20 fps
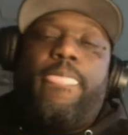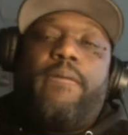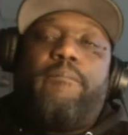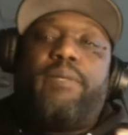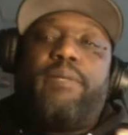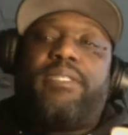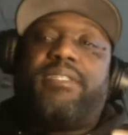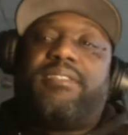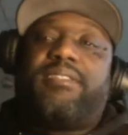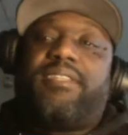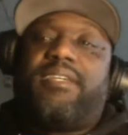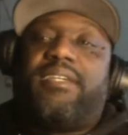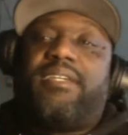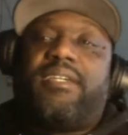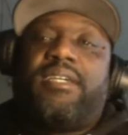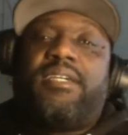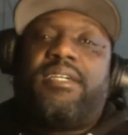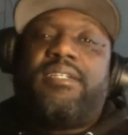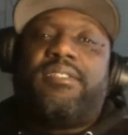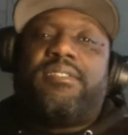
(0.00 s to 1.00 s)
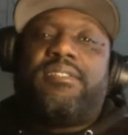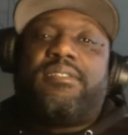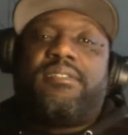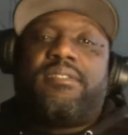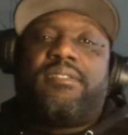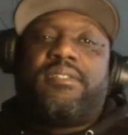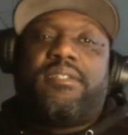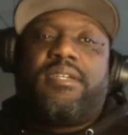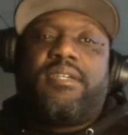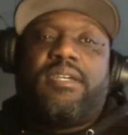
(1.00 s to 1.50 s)
But the thing
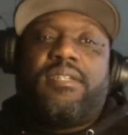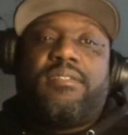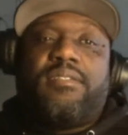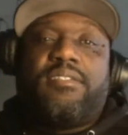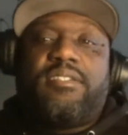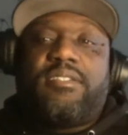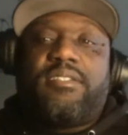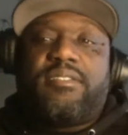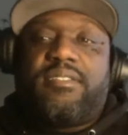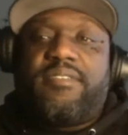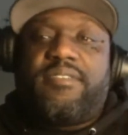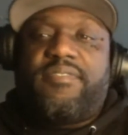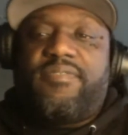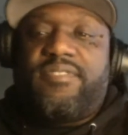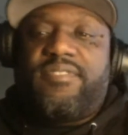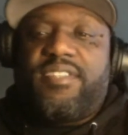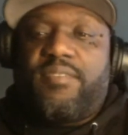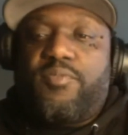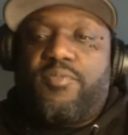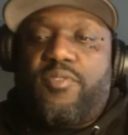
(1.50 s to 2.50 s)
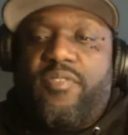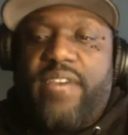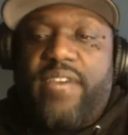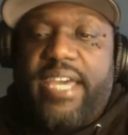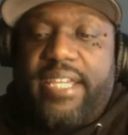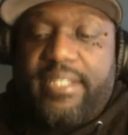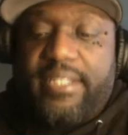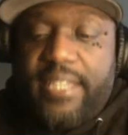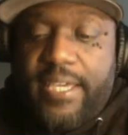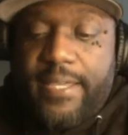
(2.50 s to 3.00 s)
is, It's just the simple
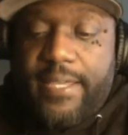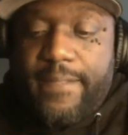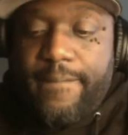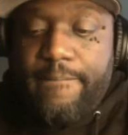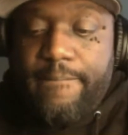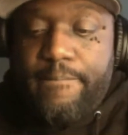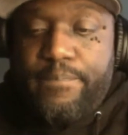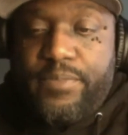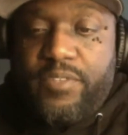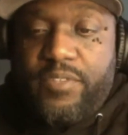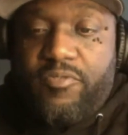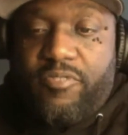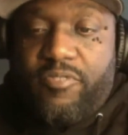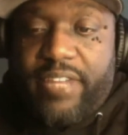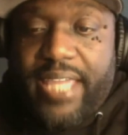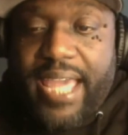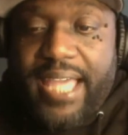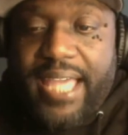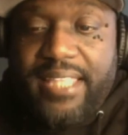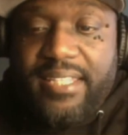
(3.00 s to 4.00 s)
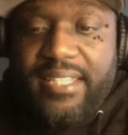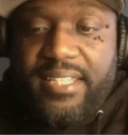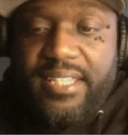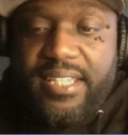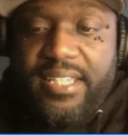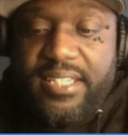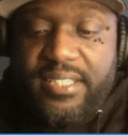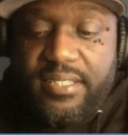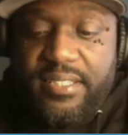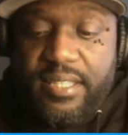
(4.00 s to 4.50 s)
fact that
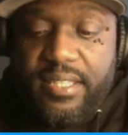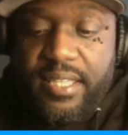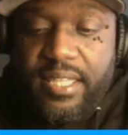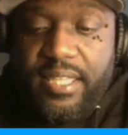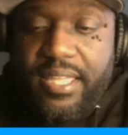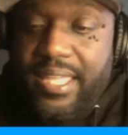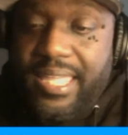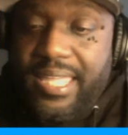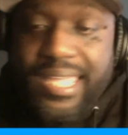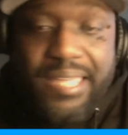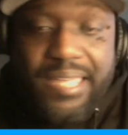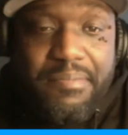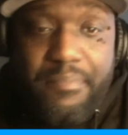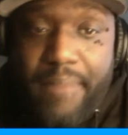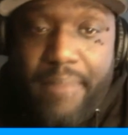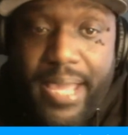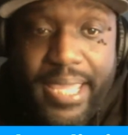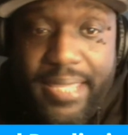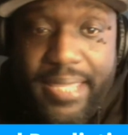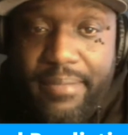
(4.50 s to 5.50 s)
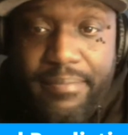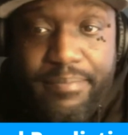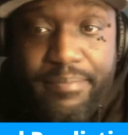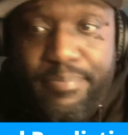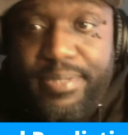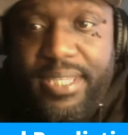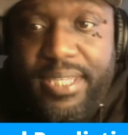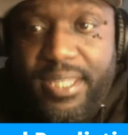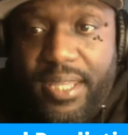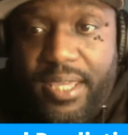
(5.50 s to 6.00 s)
reality is he
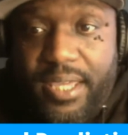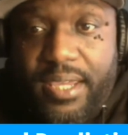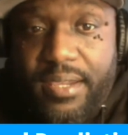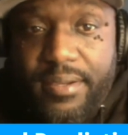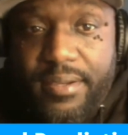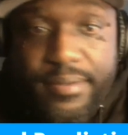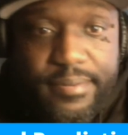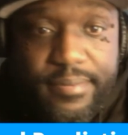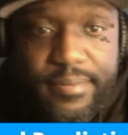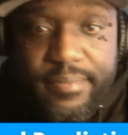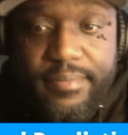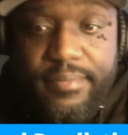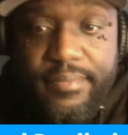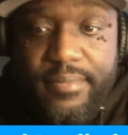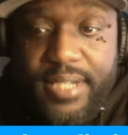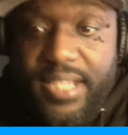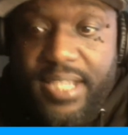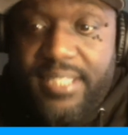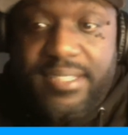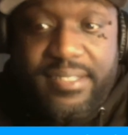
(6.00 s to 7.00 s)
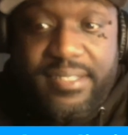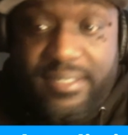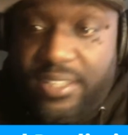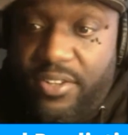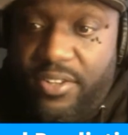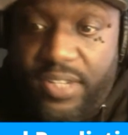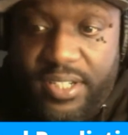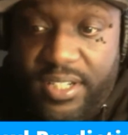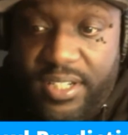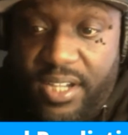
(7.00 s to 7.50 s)
might be there because he's
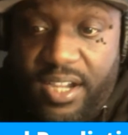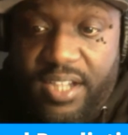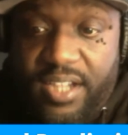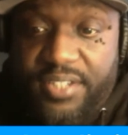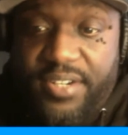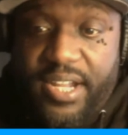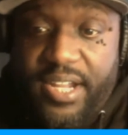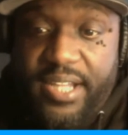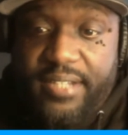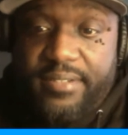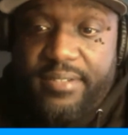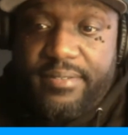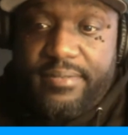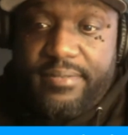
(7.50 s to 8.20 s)
still under contract.